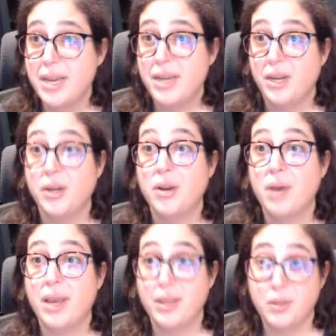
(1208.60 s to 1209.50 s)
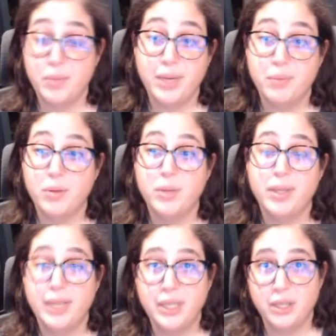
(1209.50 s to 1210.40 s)
other people
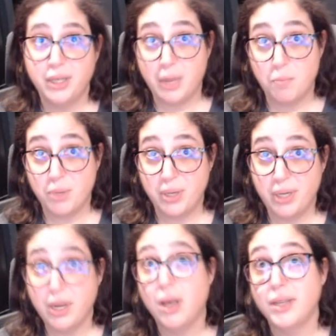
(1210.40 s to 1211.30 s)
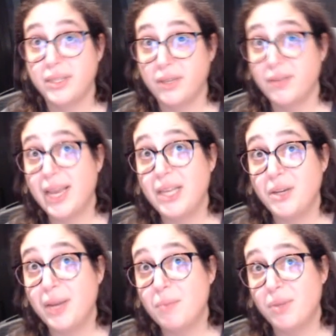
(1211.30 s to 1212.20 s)
within your company also
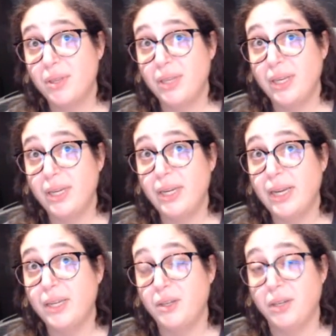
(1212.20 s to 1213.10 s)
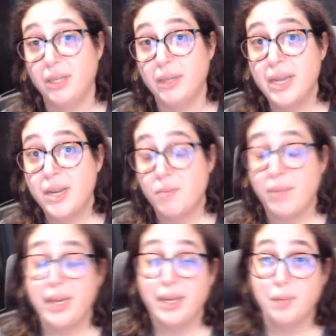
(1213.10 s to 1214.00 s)
value empathy, and you can
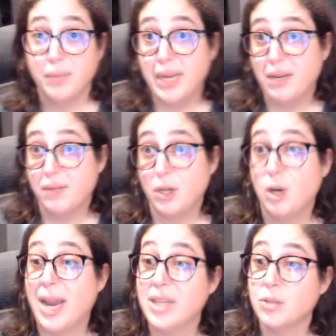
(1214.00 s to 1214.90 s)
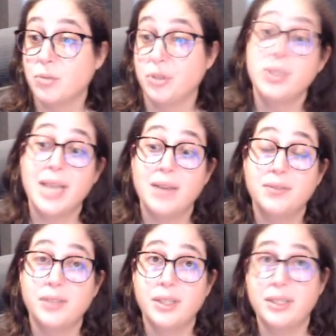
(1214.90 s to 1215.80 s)
make it kind of a grassroots
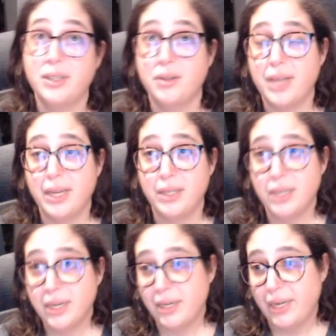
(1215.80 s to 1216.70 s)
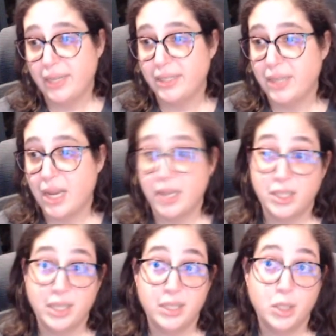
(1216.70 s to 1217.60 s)
effort. So then it's not
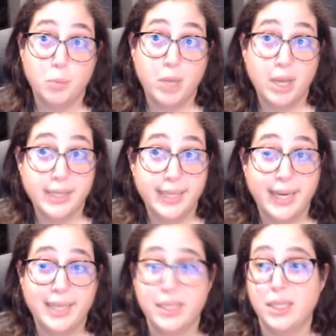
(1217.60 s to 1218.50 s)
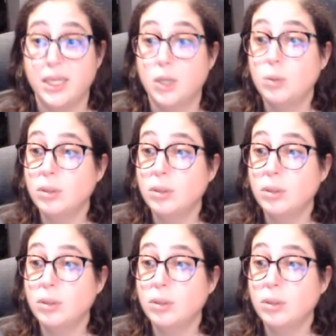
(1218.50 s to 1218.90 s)
just your boss against you.